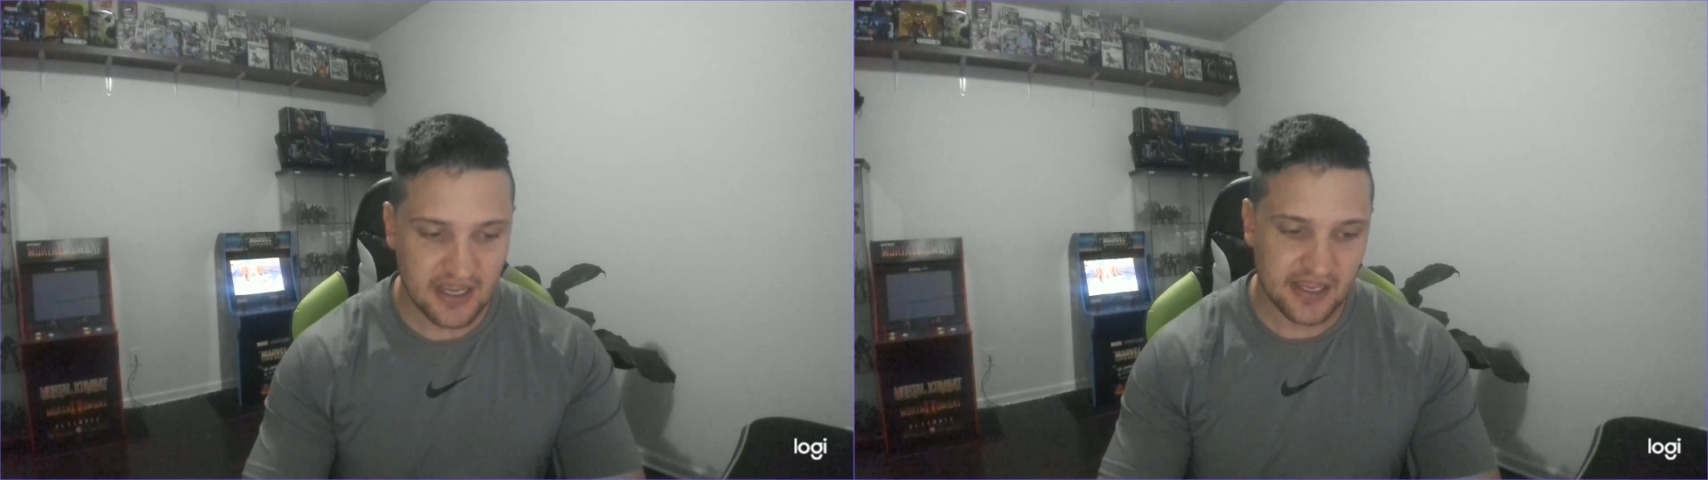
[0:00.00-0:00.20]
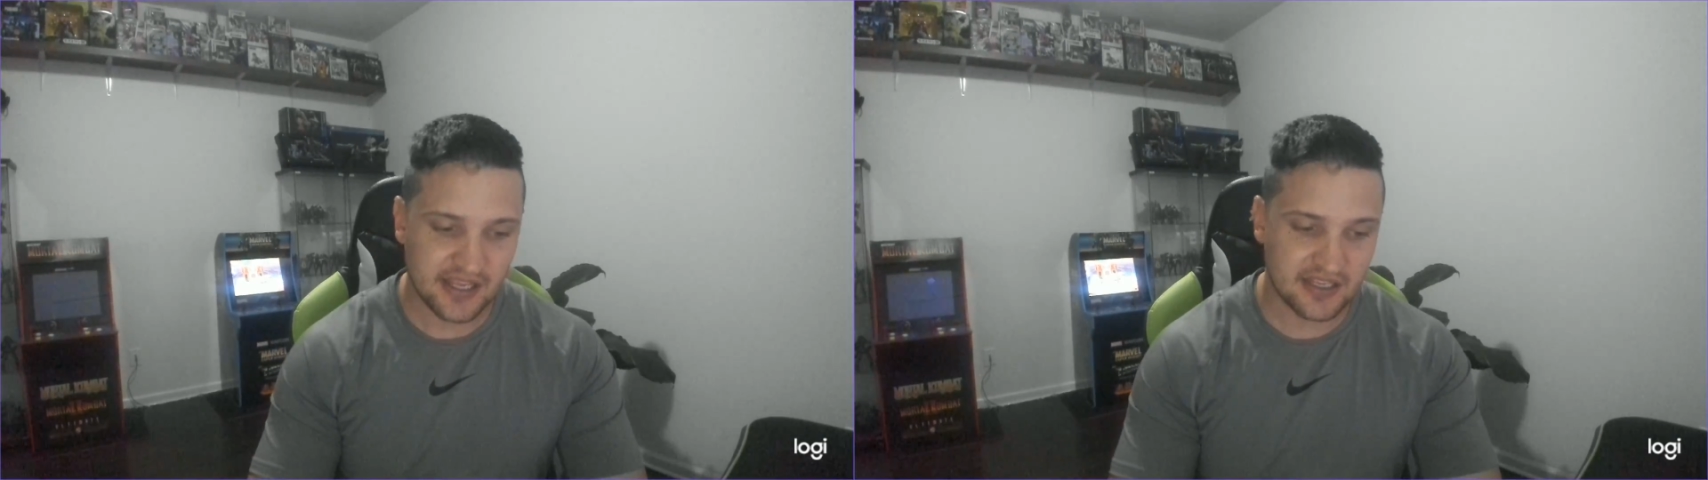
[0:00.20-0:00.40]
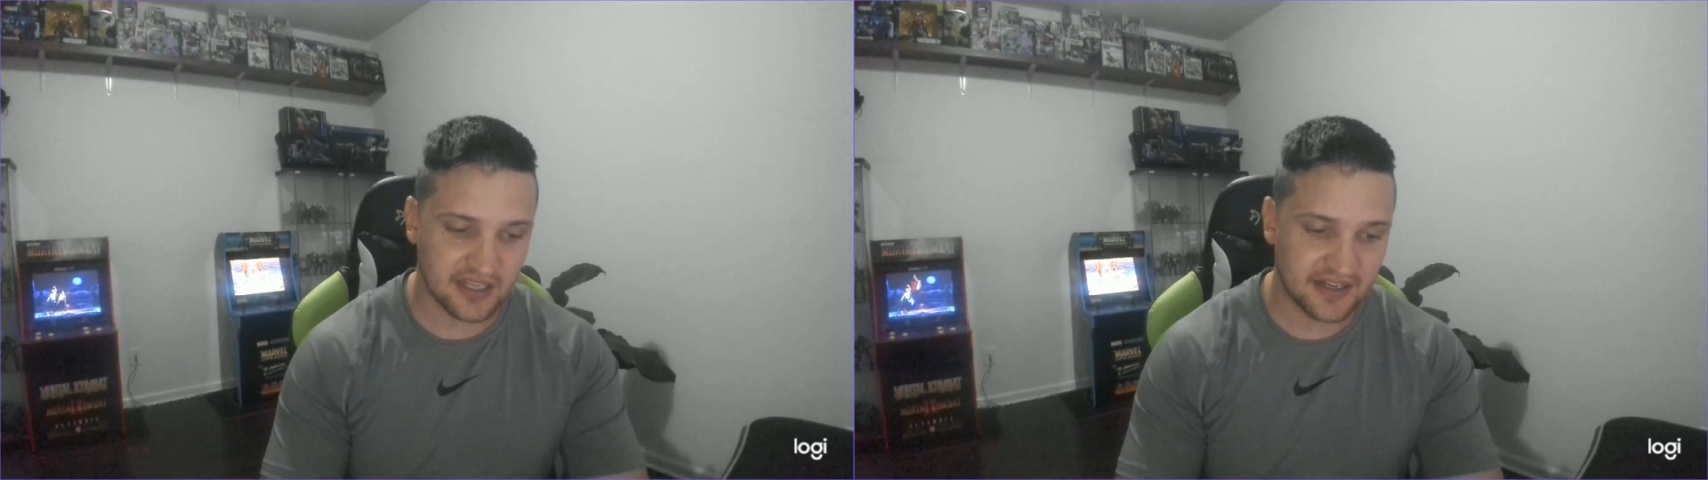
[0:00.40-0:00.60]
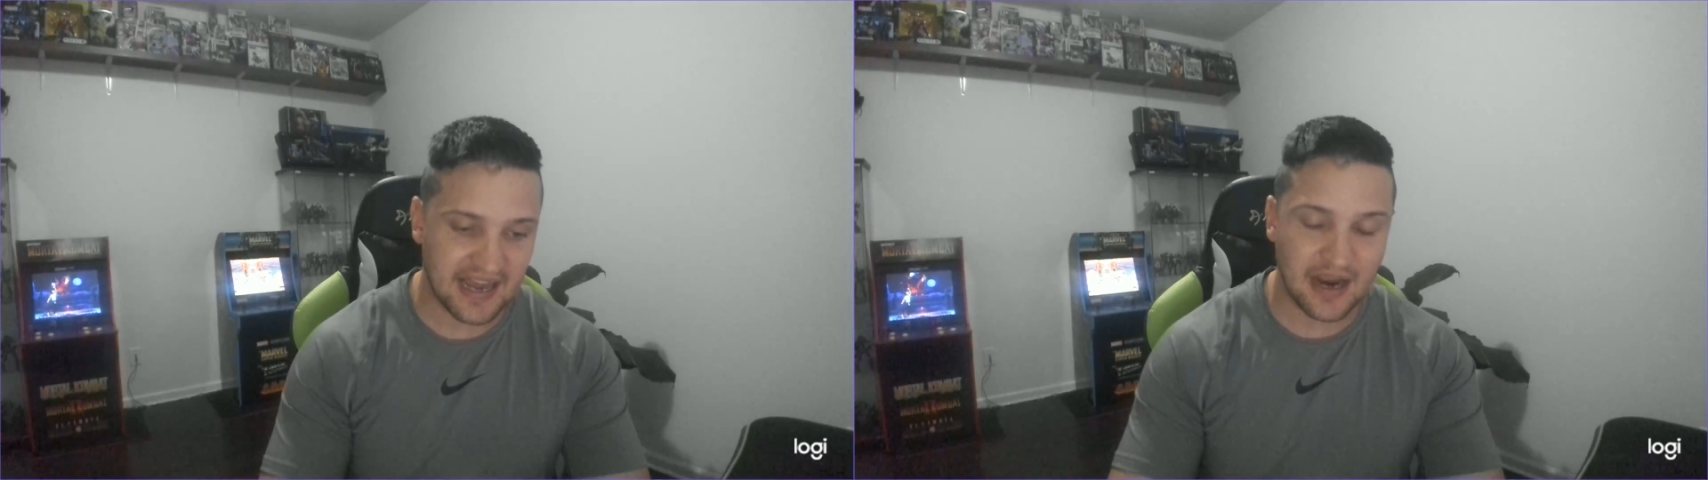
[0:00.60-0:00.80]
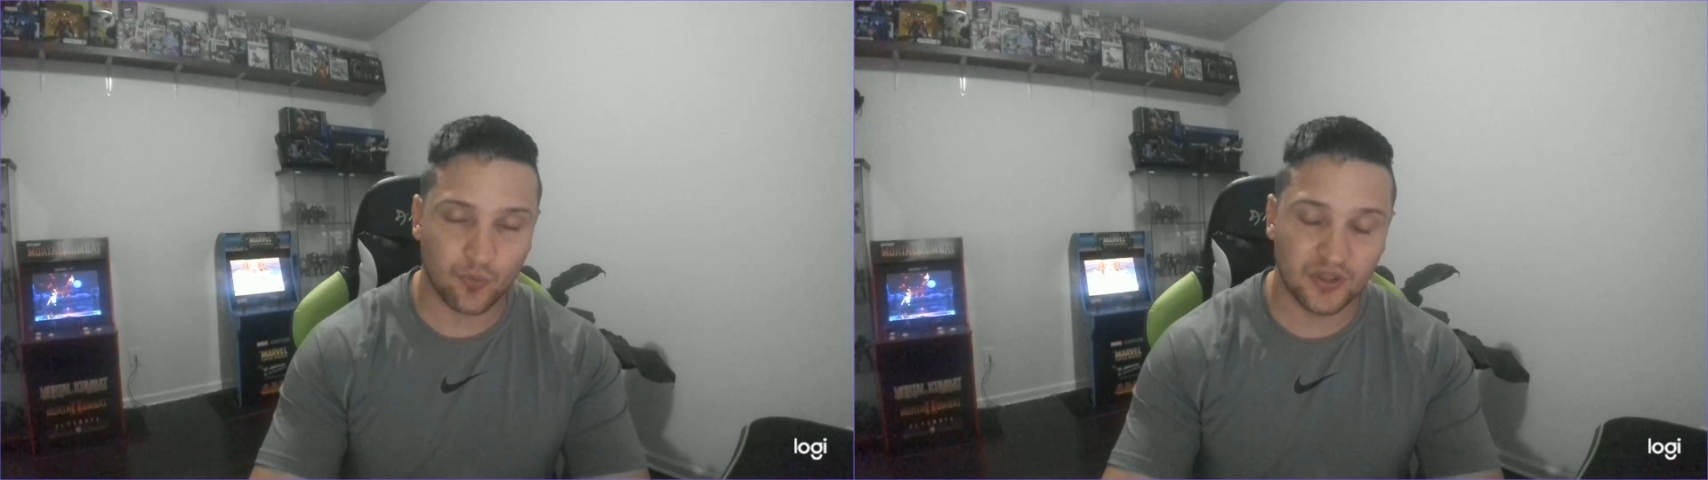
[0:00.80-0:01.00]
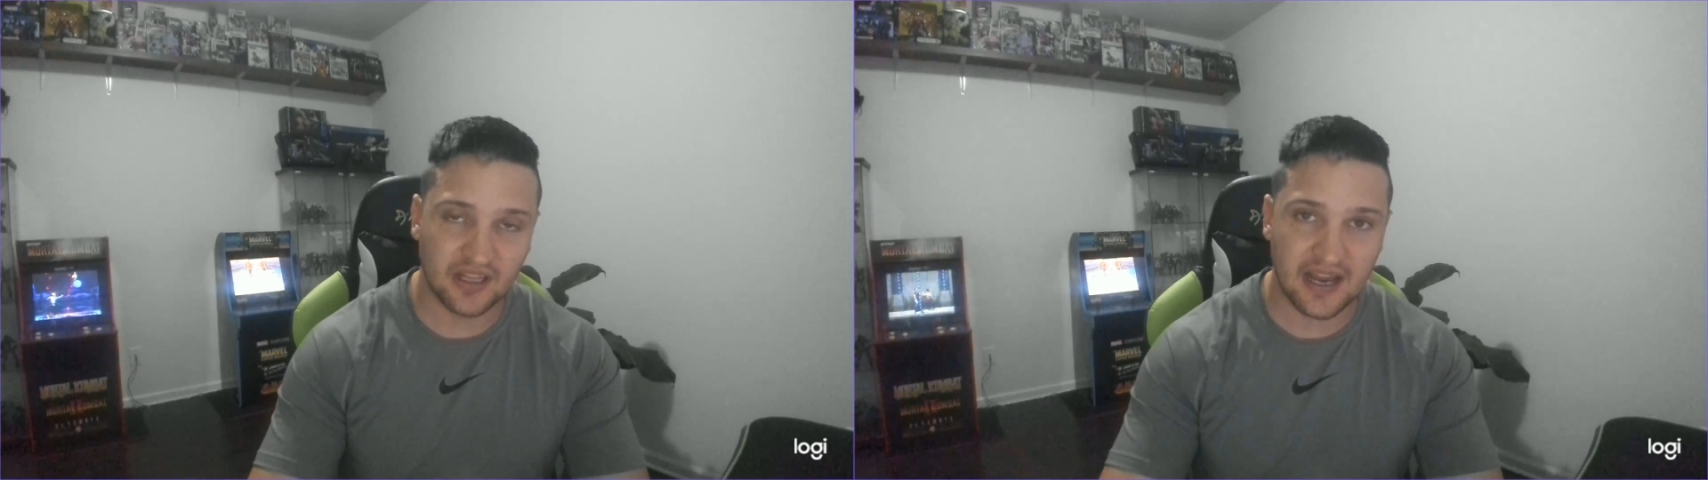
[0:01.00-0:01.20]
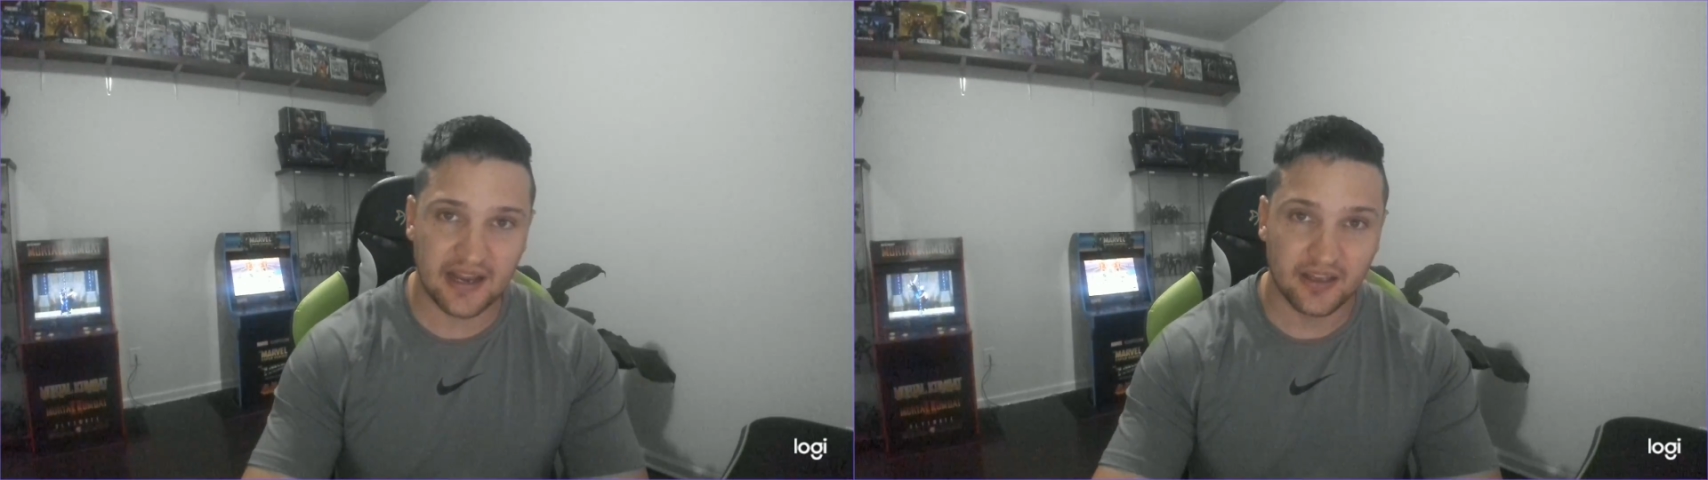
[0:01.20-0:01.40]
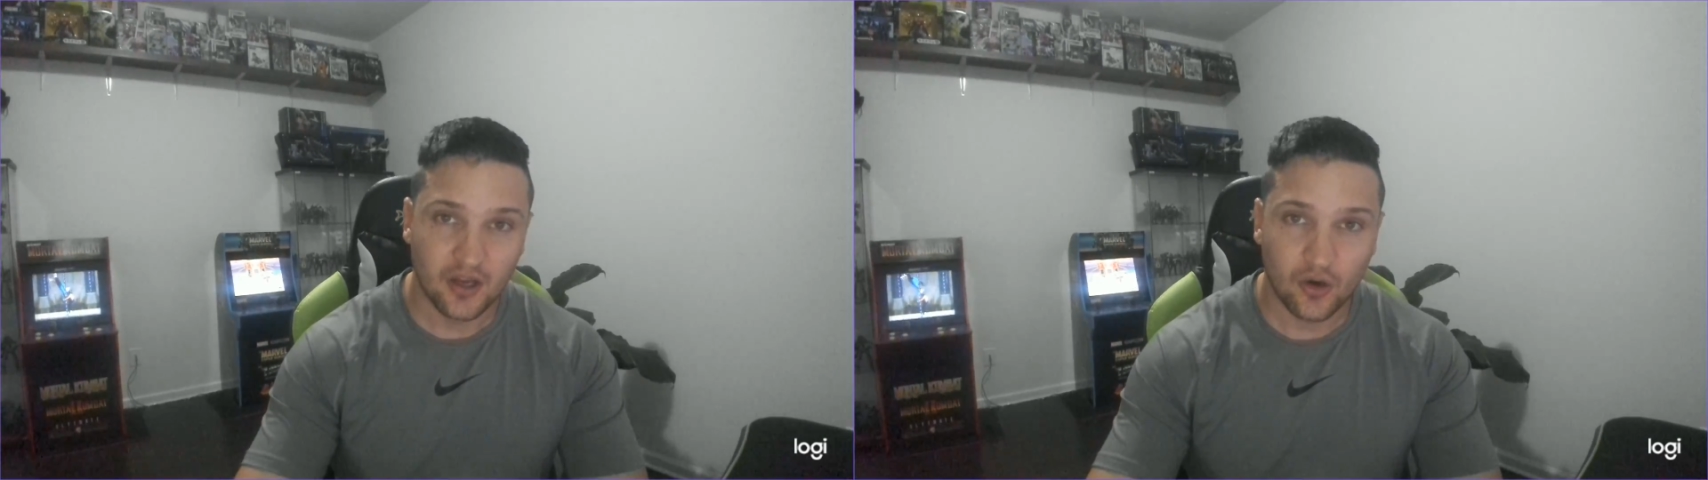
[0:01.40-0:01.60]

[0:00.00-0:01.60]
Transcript: He cannot rely